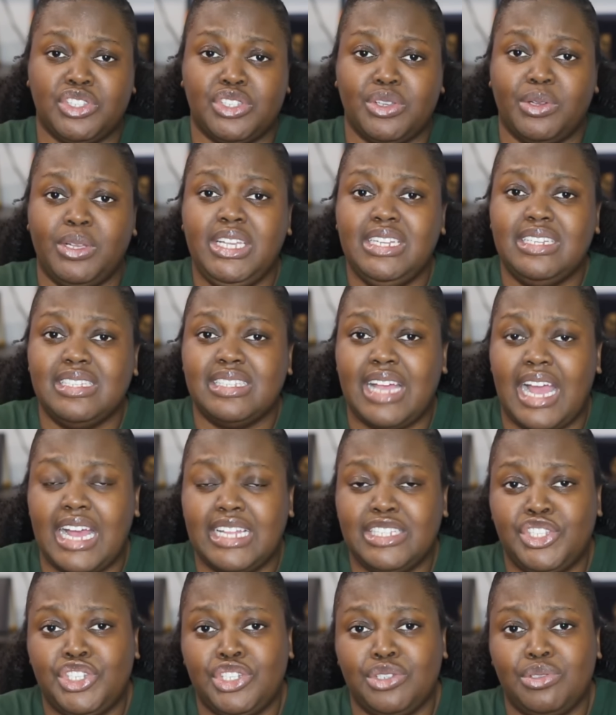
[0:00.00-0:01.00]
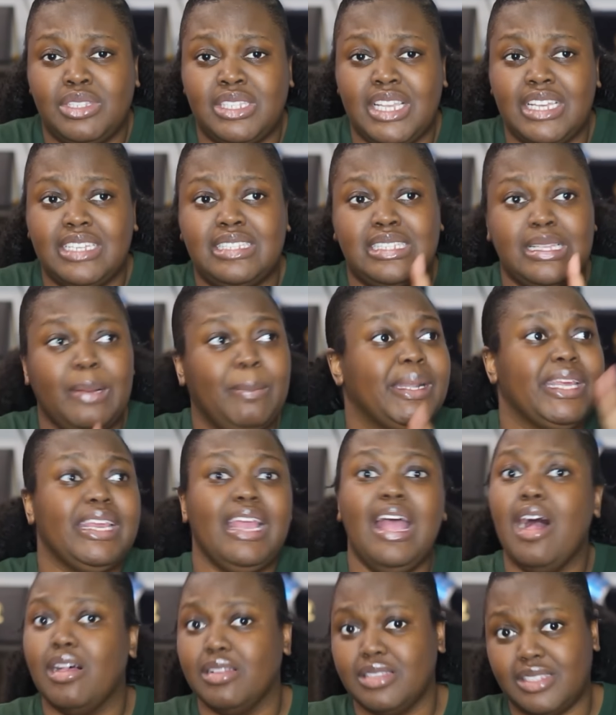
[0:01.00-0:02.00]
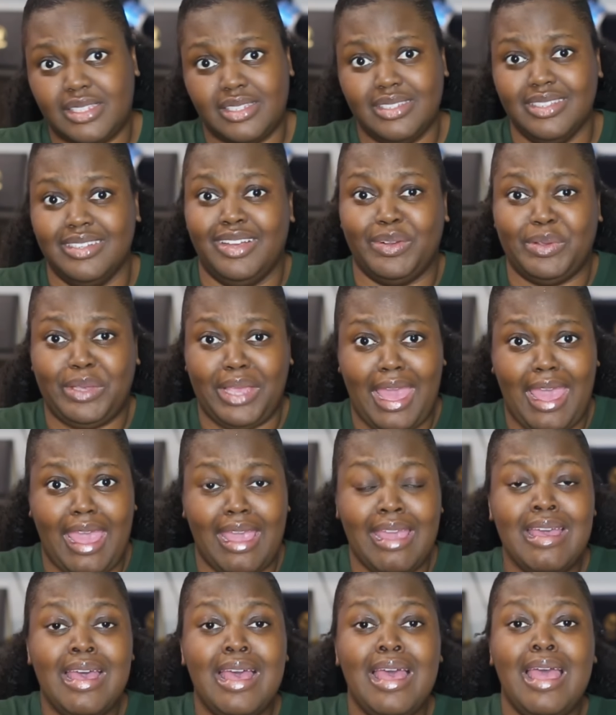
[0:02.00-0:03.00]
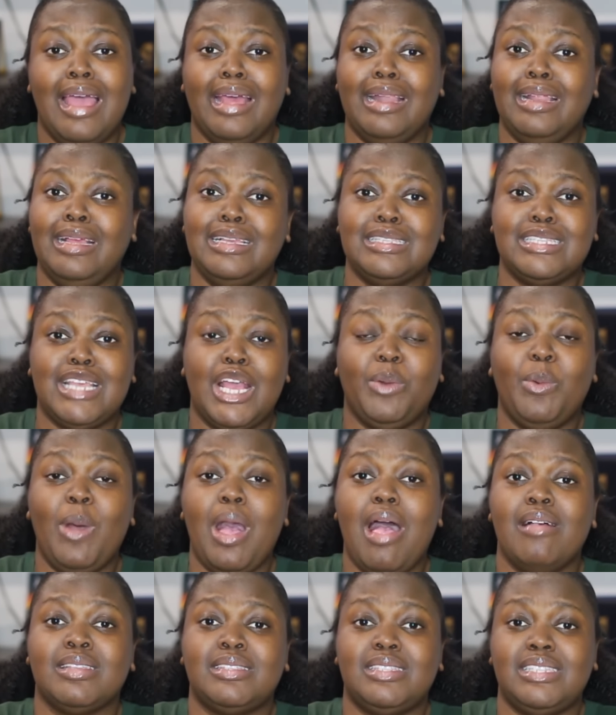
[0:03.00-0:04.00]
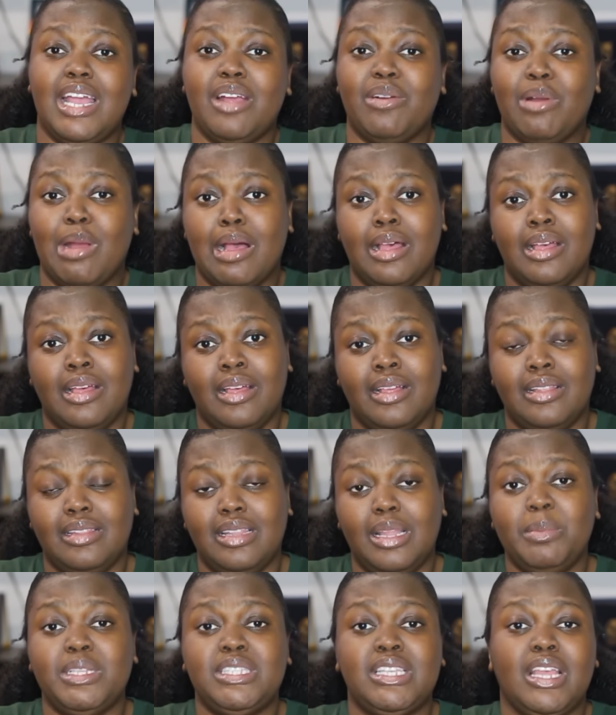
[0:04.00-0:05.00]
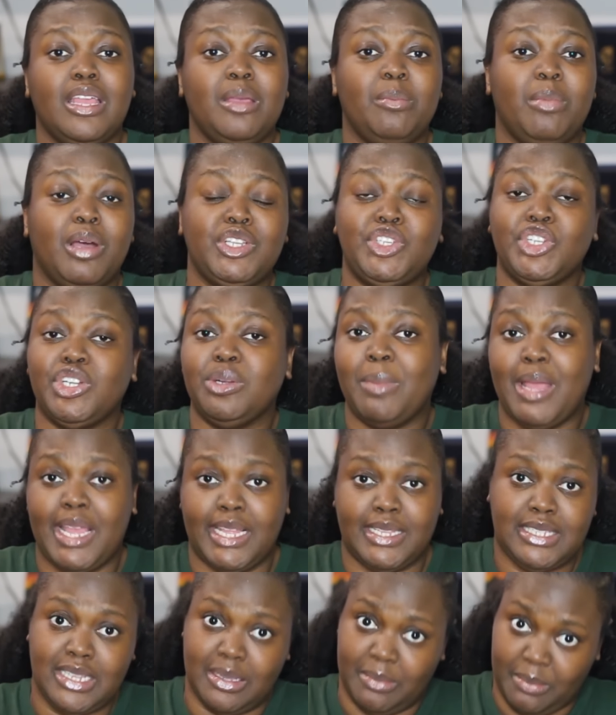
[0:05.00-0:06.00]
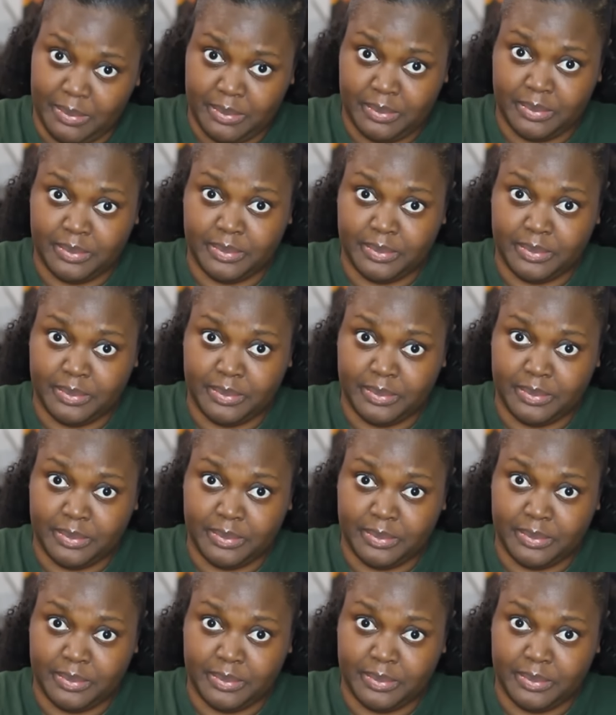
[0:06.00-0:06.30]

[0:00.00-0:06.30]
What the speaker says: So he decides to sink somebody else, okay? And he's like, well, Sarah, let me tell you about your man, Tim.